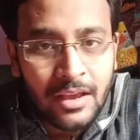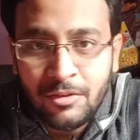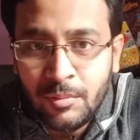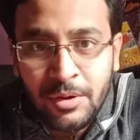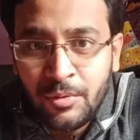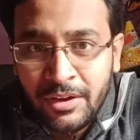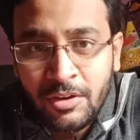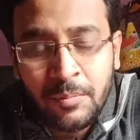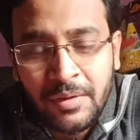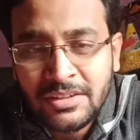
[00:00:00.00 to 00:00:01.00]
You will be
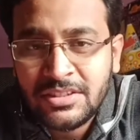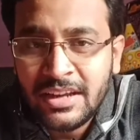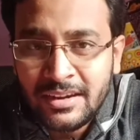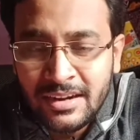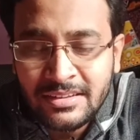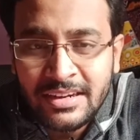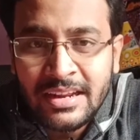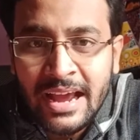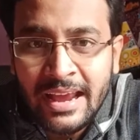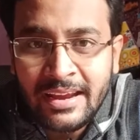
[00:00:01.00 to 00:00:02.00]
doing your PhD under
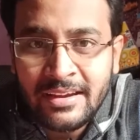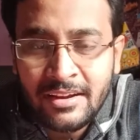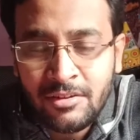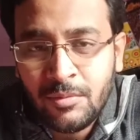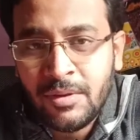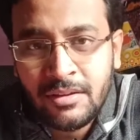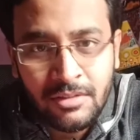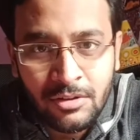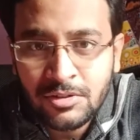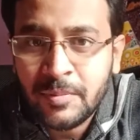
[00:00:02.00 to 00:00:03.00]
that guide and you will
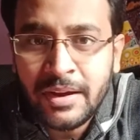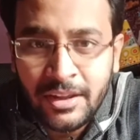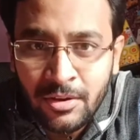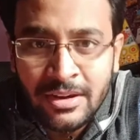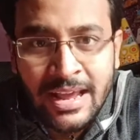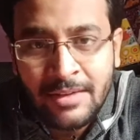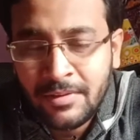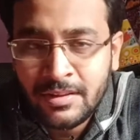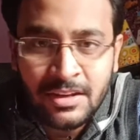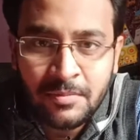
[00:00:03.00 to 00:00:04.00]
be, you know, spending your
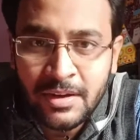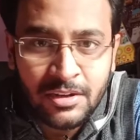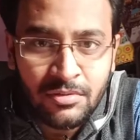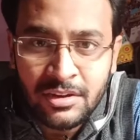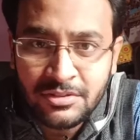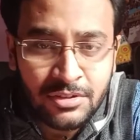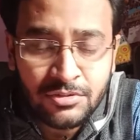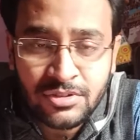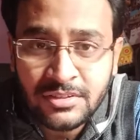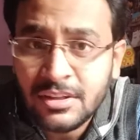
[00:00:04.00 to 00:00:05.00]
life in that particular
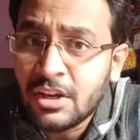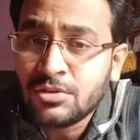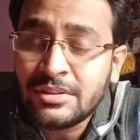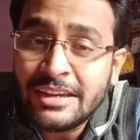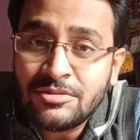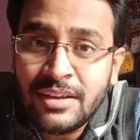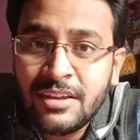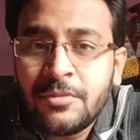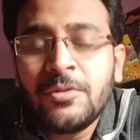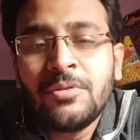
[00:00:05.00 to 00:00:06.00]
institution. So that's
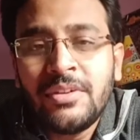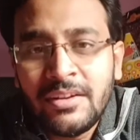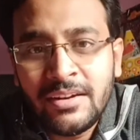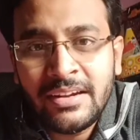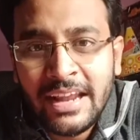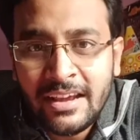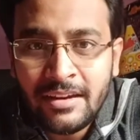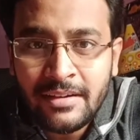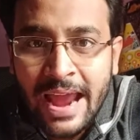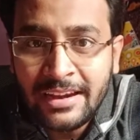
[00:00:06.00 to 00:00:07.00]
why if you didn't
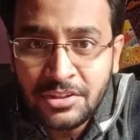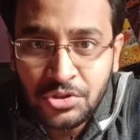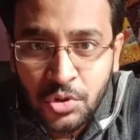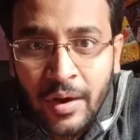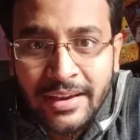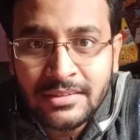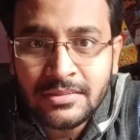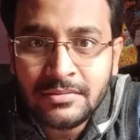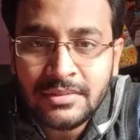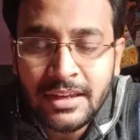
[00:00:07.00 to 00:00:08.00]
take a right
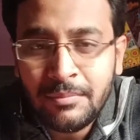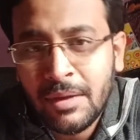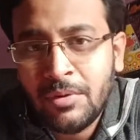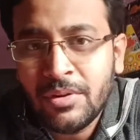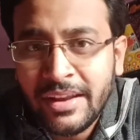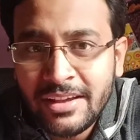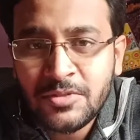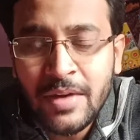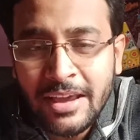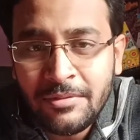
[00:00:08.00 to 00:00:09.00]
choice, then maybe your
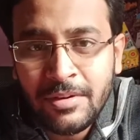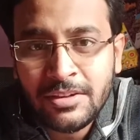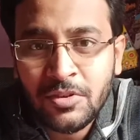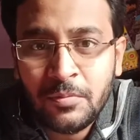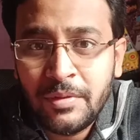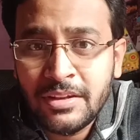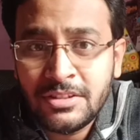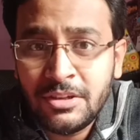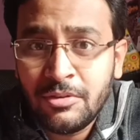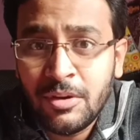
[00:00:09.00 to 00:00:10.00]
next 5 years of
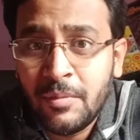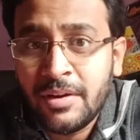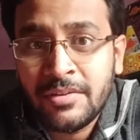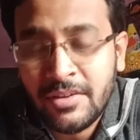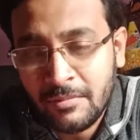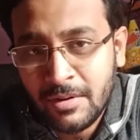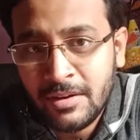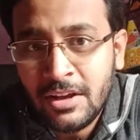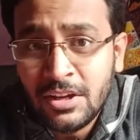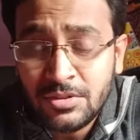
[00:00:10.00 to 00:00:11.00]
PhD will be in
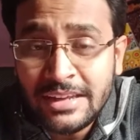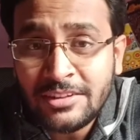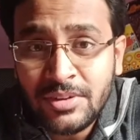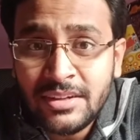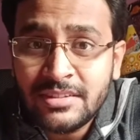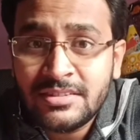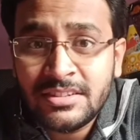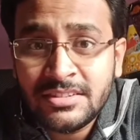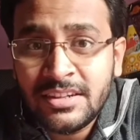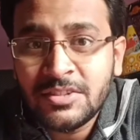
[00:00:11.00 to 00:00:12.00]
trouble. So that's why this
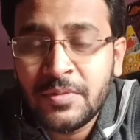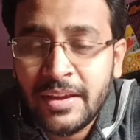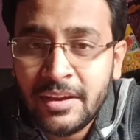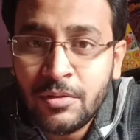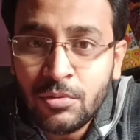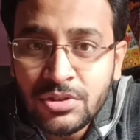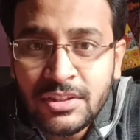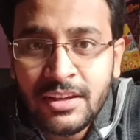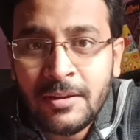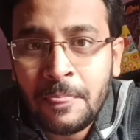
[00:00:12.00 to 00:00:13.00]
decision is very
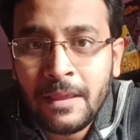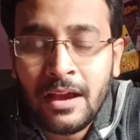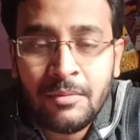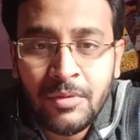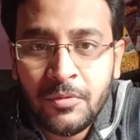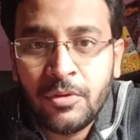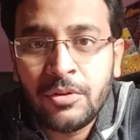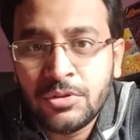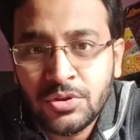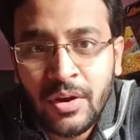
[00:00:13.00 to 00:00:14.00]
crucial
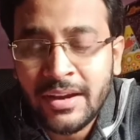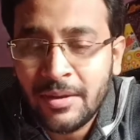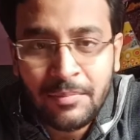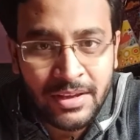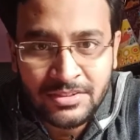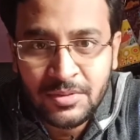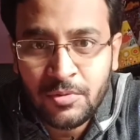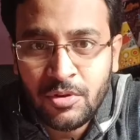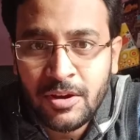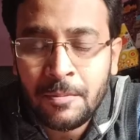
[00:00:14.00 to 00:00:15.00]
before you join a
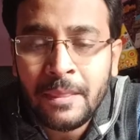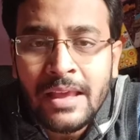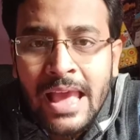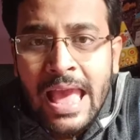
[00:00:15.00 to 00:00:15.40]
PhD program.